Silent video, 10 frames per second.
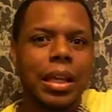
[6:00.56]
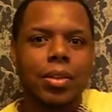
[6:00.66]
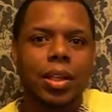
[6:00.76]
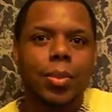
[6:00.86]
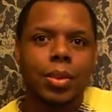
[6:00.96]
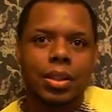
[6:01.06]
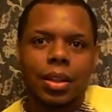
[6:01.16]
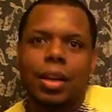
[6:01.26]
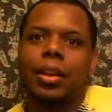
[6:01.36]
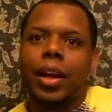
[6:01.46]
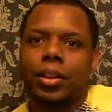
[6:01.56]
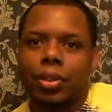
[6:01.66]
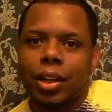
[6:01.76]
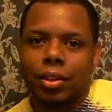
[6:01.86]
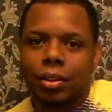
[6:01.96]
songs, he was like
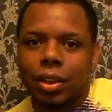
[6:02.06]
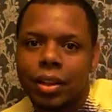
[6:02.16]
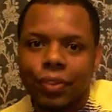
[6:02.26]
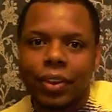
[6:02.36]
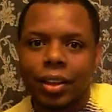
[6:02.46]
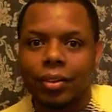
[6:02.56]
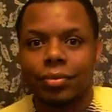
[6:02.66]
trying to cuff it.